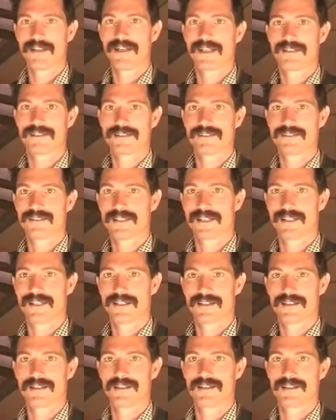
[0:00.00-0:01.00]
and
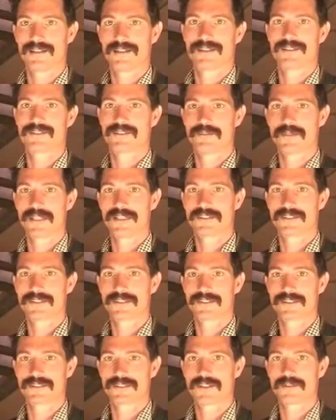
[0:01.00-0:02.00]
it's
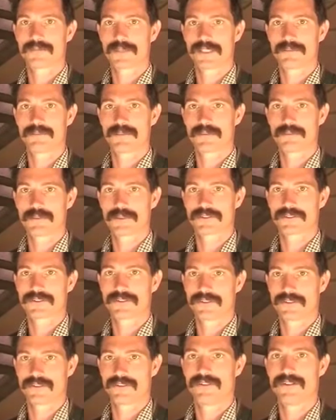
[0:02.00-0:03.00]
amazing that so many people
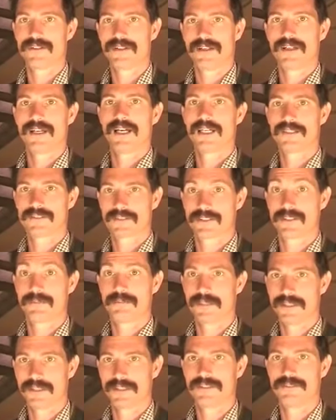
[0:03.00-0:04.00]
still actually
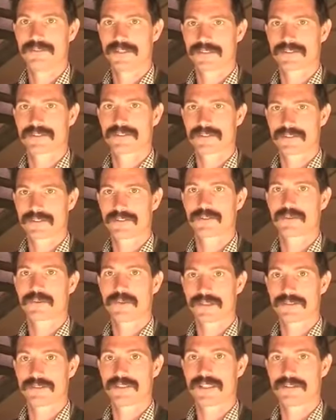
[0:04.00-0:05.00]
believe it and still
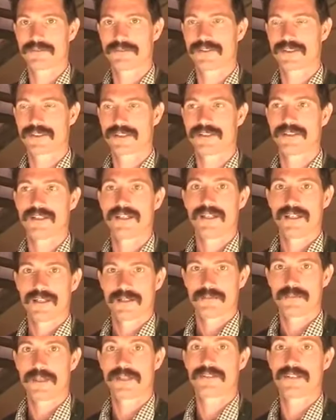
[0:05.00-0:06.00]
quote that figure.
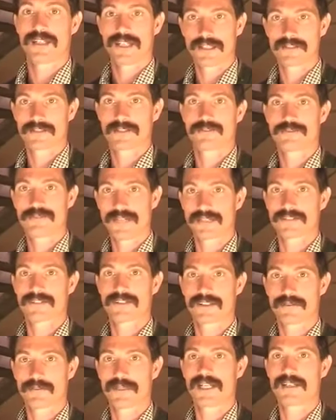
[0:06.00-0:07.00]
But the actual fact
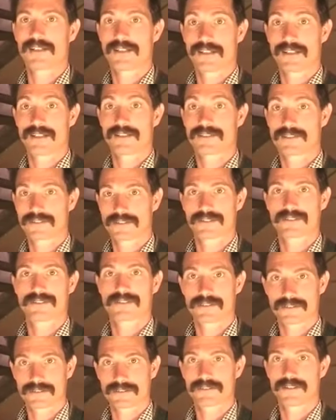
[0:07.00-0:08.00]
of the matter is
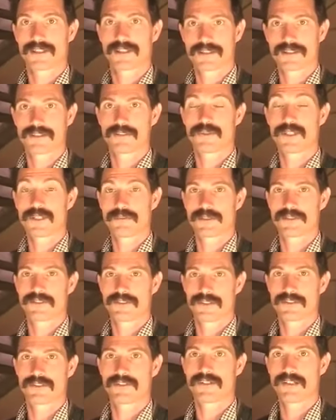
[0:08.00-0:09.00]
that only
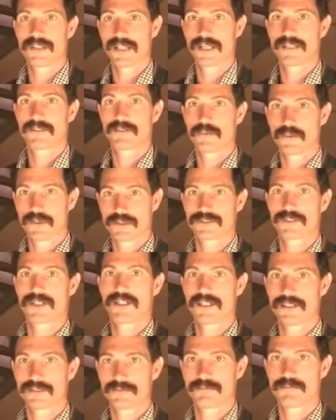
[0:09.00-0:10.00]
20% of the land was
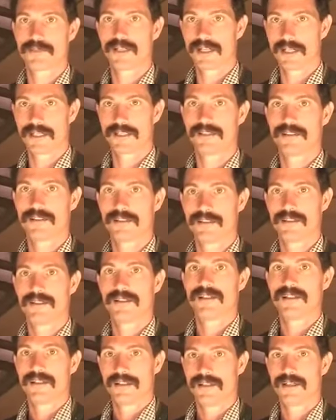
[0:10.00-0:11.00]
owned by
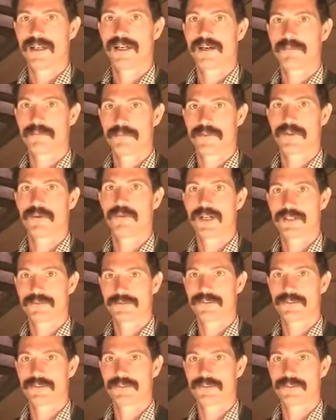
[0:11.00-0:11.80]
the white